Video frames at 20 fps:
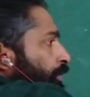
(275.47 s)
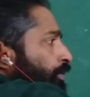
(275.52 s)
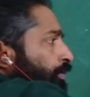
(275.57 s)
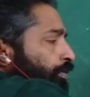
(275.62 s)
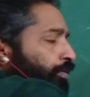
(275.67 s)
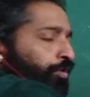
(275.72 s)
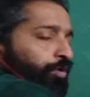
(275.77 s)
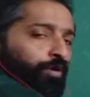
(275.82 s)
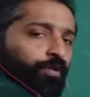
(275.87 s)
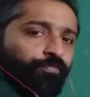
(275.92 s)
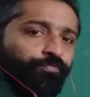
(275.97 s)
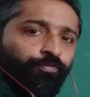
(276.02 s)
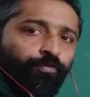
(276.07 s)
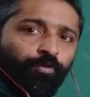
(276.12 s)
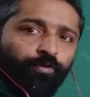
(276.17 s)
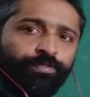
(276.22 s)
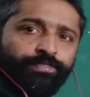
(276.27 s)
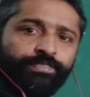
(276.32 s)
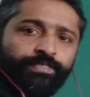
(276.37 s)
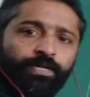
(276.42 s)
Role
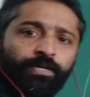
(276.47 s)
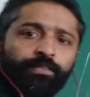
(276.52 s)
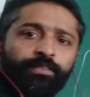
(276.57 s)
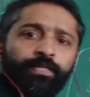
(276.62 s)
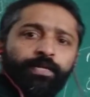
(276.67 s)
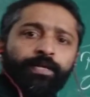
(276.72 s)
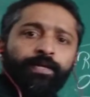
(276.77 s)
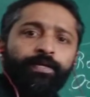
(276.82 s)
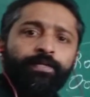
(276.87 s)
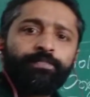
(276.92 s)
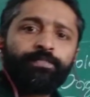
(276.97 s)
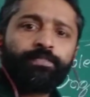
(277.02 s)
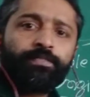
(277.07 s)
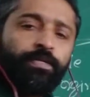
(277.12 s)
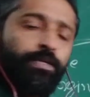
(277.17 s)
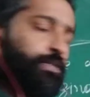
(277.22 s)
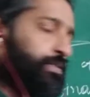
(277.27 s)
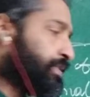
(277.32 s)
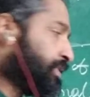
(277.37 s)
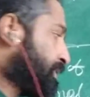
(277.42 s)
of original thinkers.
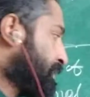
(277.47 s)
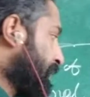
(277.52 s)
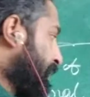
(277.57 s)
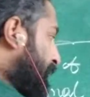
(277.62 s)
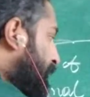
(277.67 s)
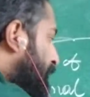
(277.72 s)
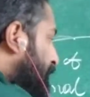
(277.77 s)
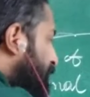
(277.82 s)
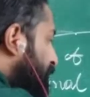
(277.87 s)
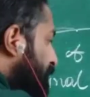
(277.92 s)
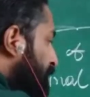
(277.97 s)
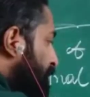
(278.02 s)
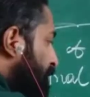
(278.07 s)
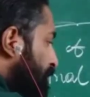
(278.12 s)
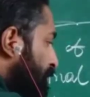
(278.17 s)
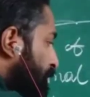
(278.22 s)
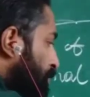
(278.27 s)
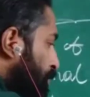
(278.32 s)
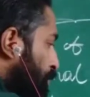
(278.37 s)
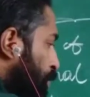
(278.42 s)

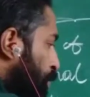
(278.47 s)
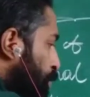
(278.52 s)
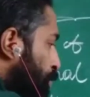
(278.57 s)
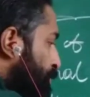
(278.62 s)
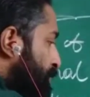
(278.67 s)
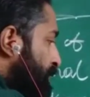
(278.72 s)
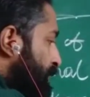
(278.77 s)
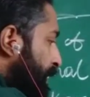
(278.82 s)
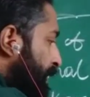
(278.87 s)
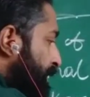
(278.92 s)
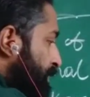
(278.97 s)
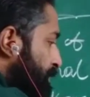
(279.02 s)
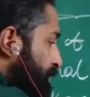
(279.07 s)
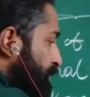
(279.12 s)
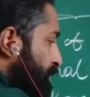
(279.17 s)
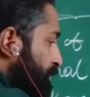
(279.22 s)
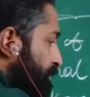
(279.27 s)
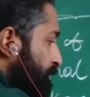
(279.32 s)
Second, crusades.